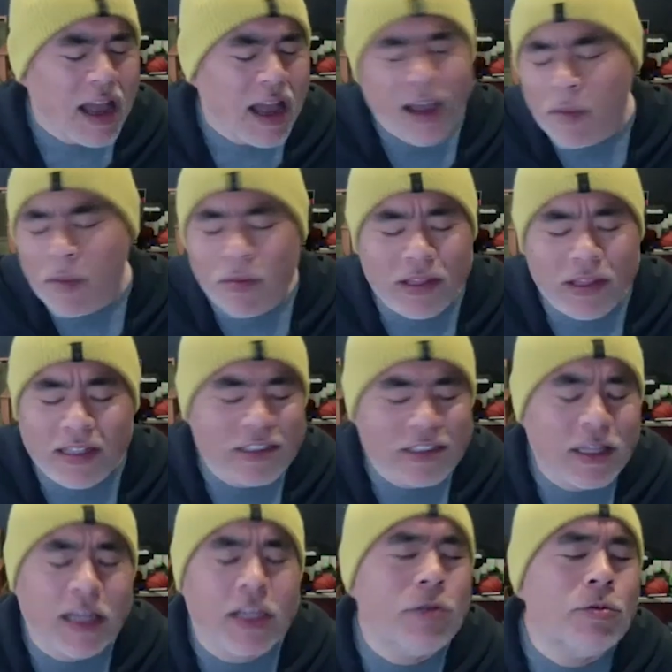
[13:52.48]
I remember this,
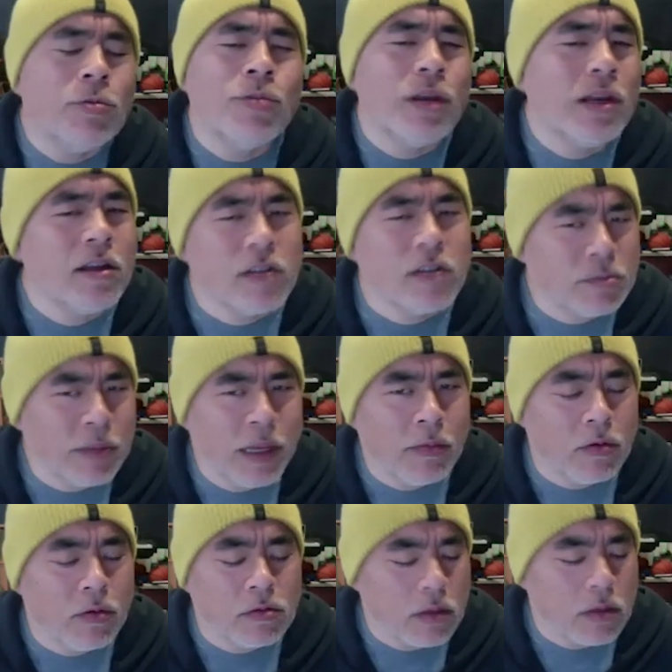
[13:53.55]
like you would read other
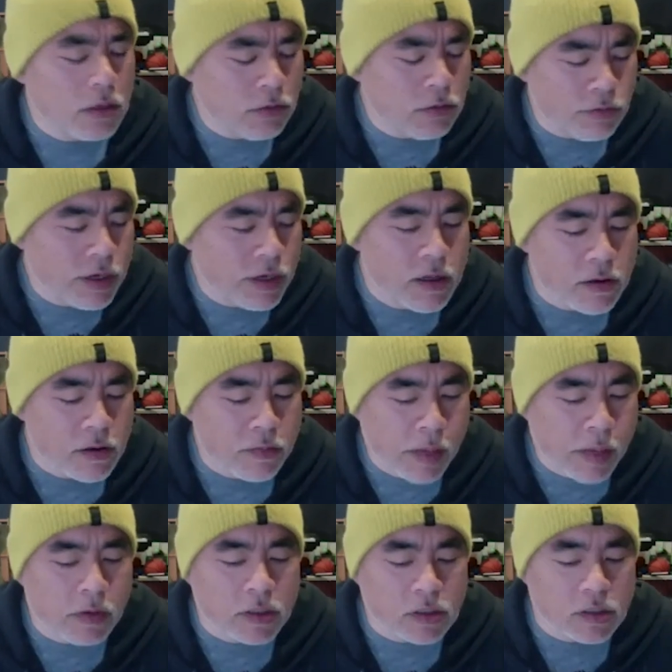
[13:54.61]

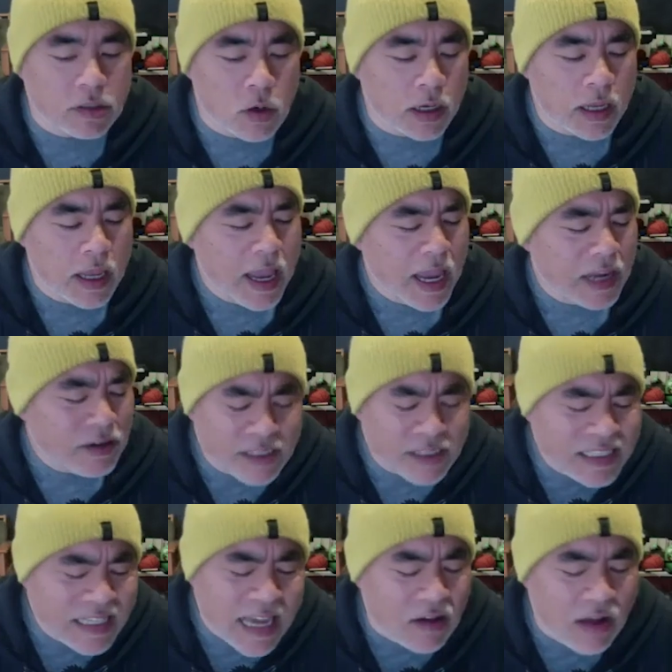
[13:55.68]
people's work, and
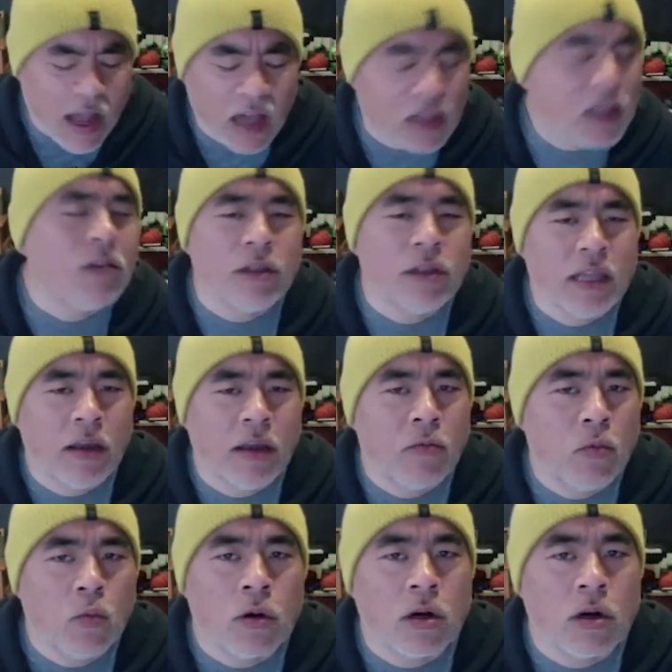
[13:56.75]
you'd see how eloquent they
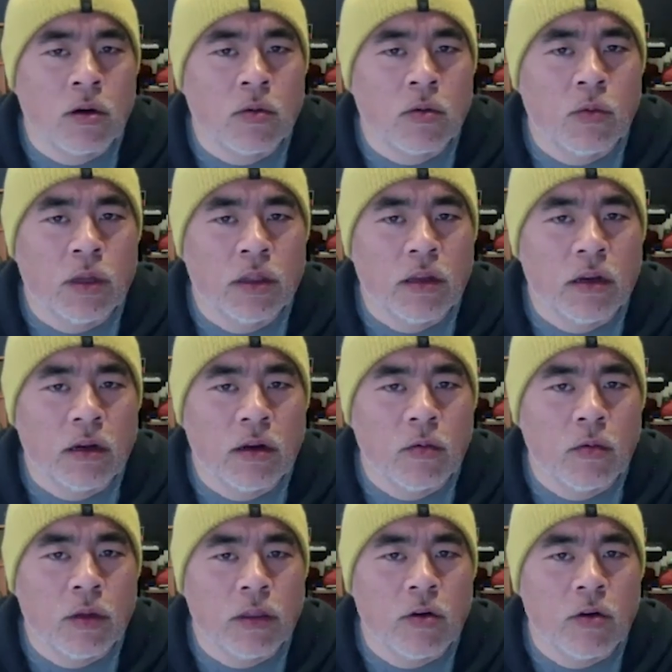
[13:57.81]
were with
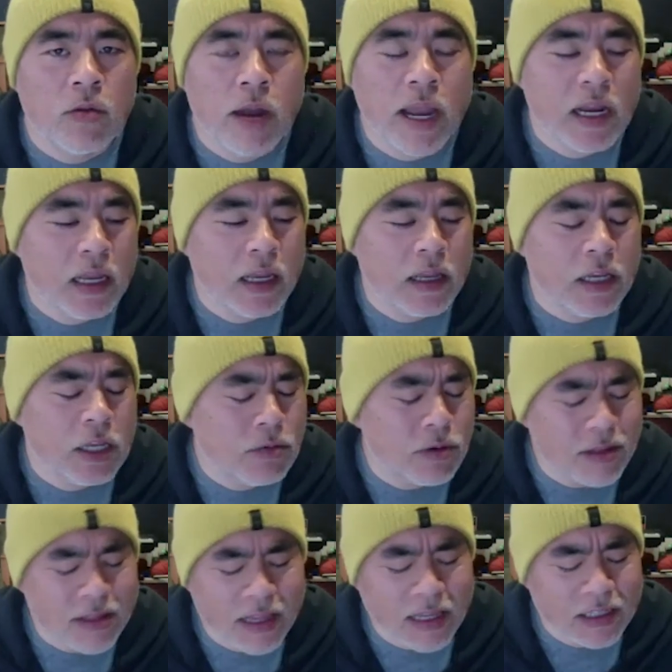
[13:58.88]
their writing. And you
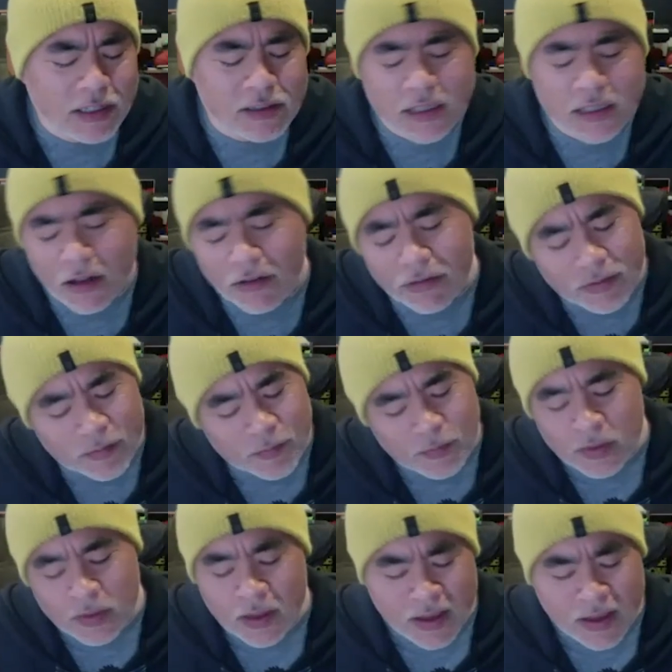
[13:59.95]
would think to yourself,
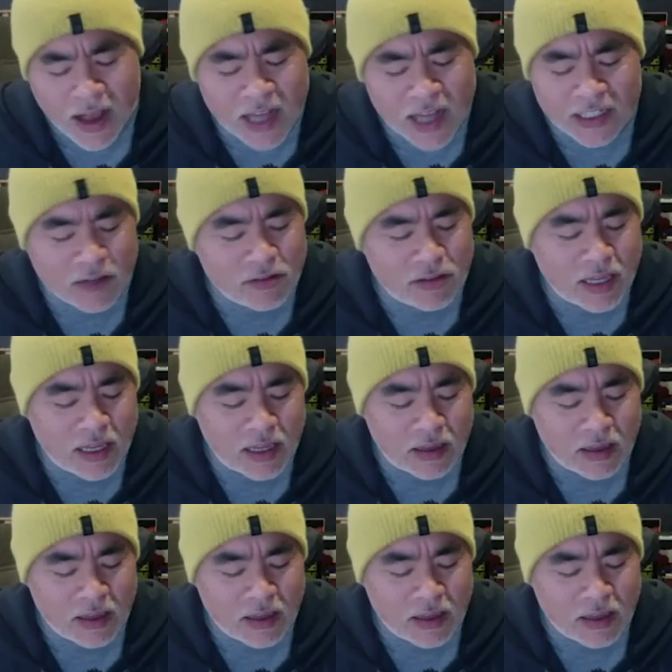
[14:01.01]
gosh, I don't think